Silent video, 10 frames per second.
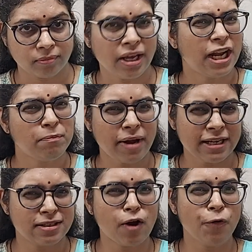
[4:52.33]
It might
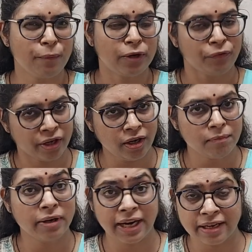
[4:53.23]
sound a bit weird,
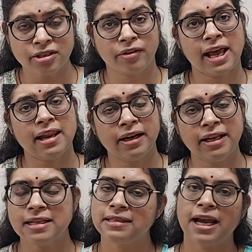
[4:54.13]
but it is a
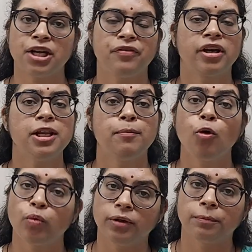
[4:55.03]
reality, scientifically
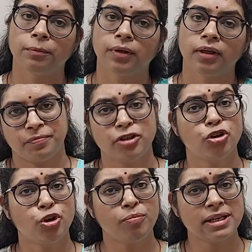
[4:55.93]
proven. So
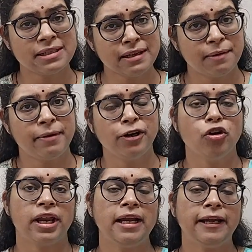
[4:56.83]
you must limit your
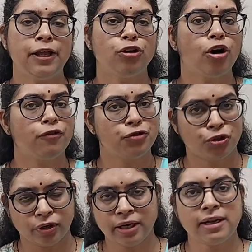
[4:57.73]
intake of
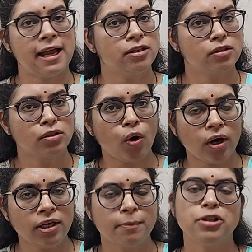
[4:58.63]
sugar and
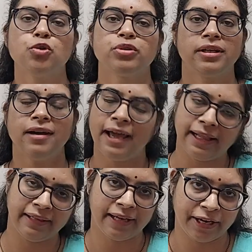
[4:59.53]
salt by choosing a
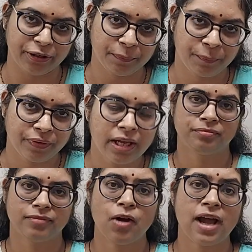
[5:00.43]
healthy diet.
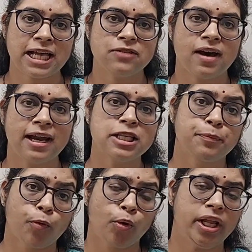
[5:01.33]
Now, as far as
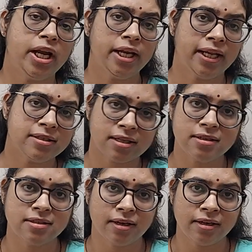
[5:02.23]
protein intake is
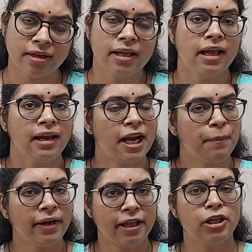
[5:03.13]
concerned, let
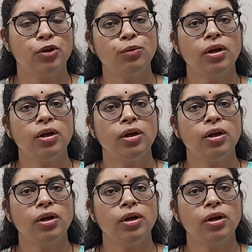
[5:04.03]
me tell you,